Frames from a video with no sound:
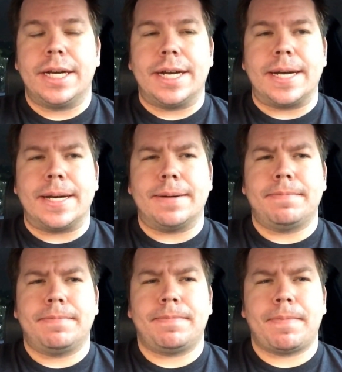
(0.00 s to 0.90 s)

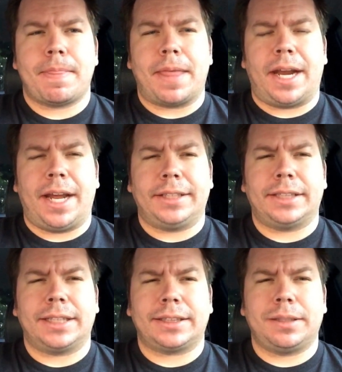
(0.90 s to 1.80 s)
that I had
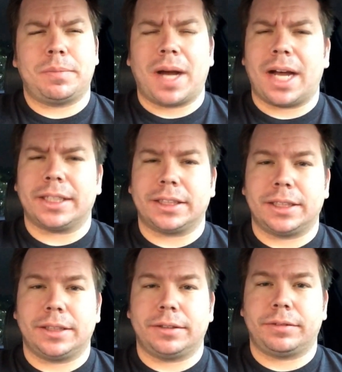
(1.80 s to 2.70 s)
tested
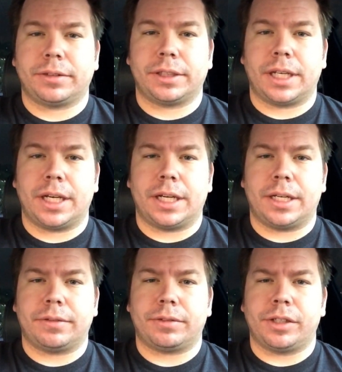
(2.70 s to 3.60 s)
positive
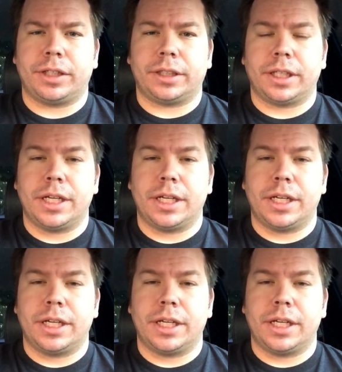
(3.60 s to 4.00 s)
for an